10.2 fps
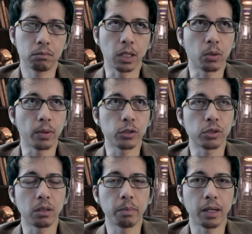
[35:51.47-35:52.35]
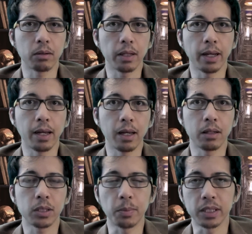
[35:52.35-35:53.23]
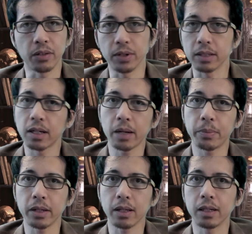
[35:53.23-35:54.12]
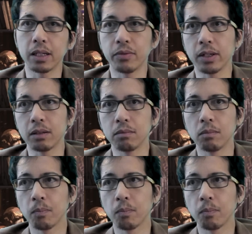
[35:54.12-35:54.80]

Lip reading: a question about a specific topic and give it